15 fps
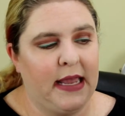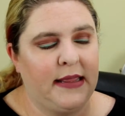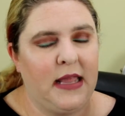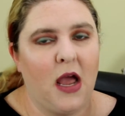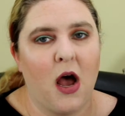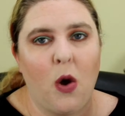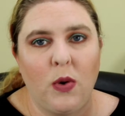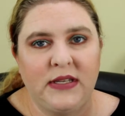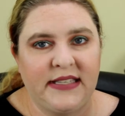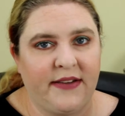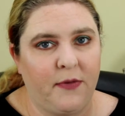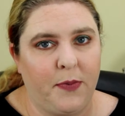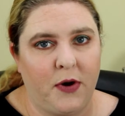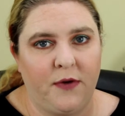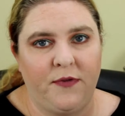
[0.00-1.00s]
And they always
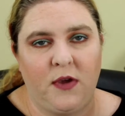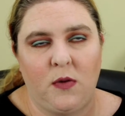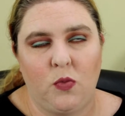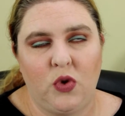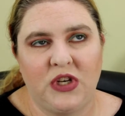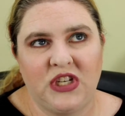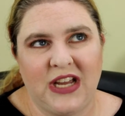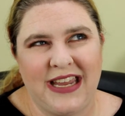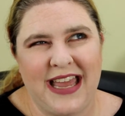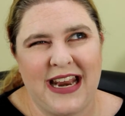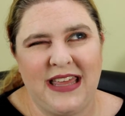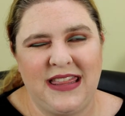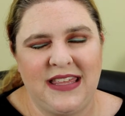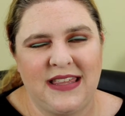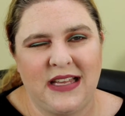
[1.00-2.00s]
have a perfume, which again,
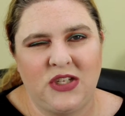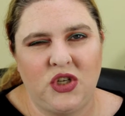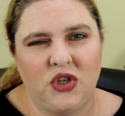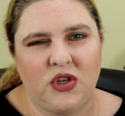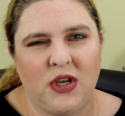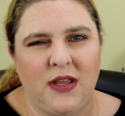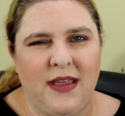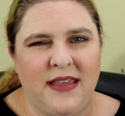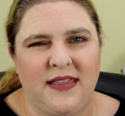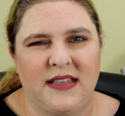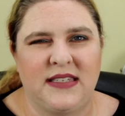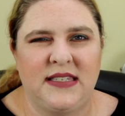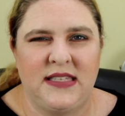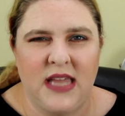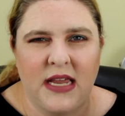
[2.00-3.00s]
I think that's usually like the
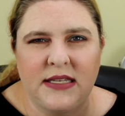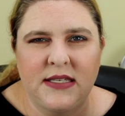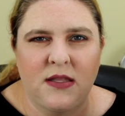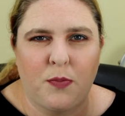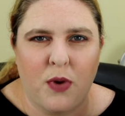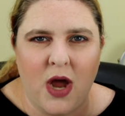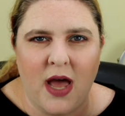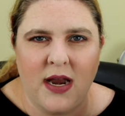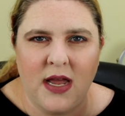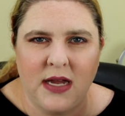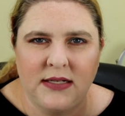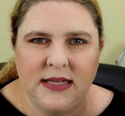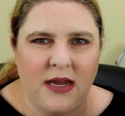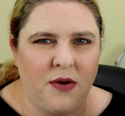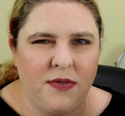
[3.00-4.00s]
6th
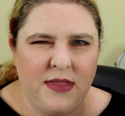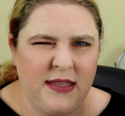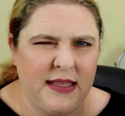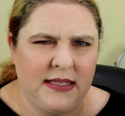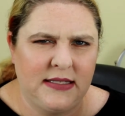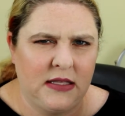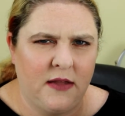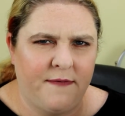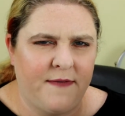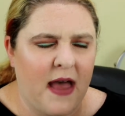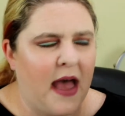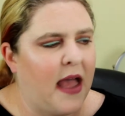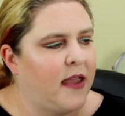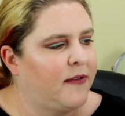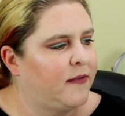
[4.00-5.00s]
product. I don't think that's in the
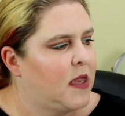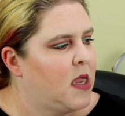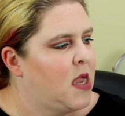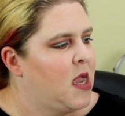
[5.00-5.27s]
5.